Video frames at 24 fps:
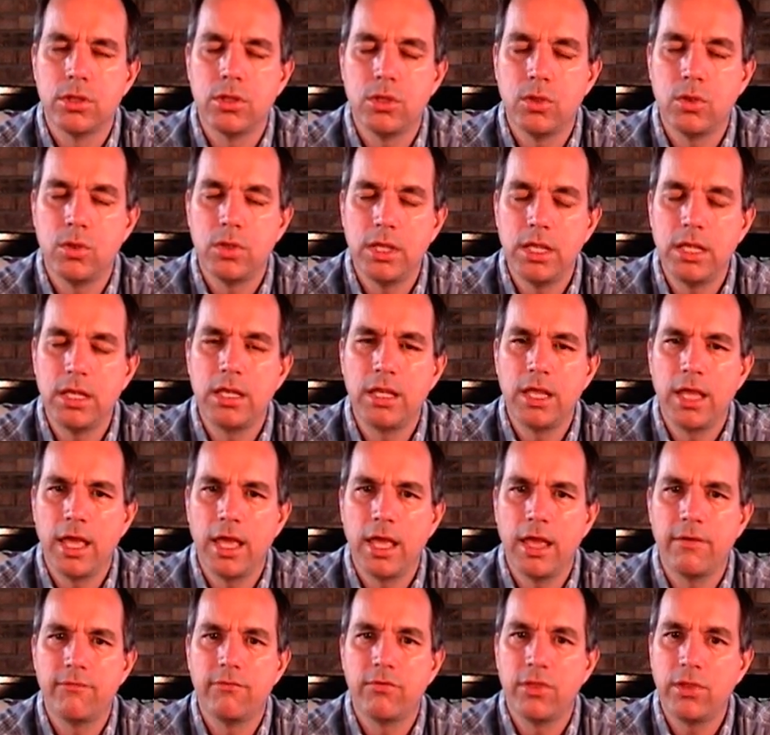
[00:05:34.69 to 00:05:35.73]
you need to
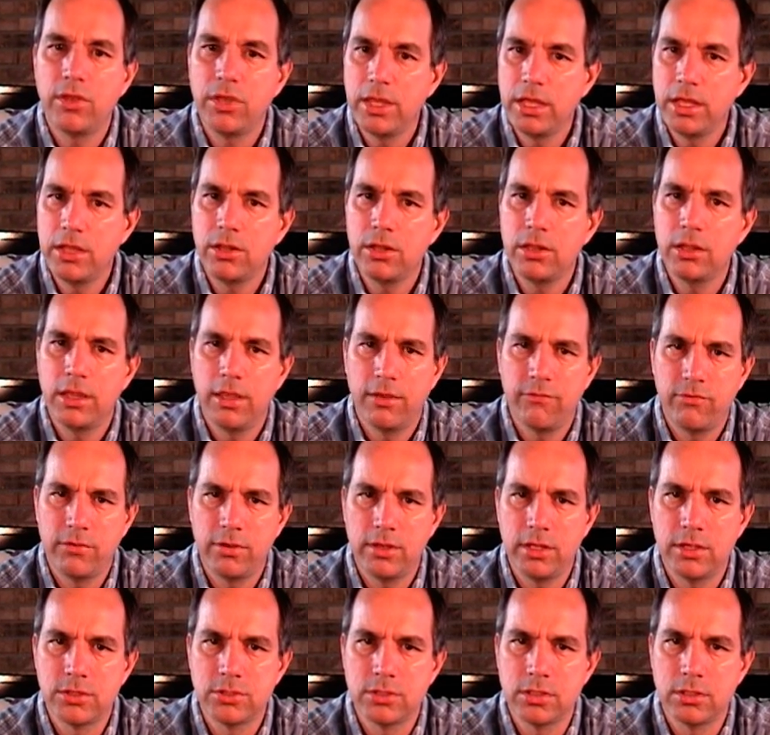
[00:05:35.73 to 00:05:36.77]
have the legal
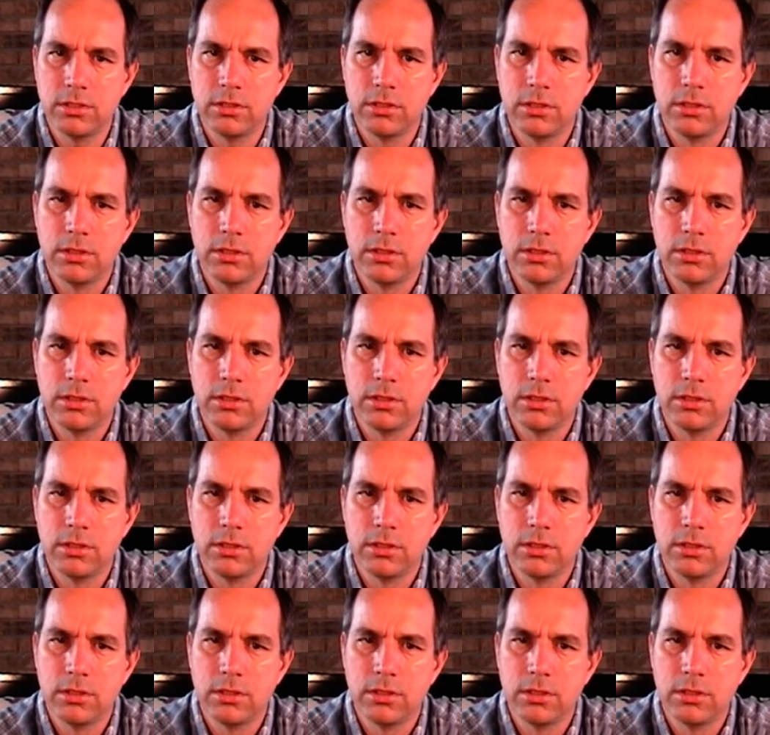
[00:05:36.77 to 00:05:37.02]
definition.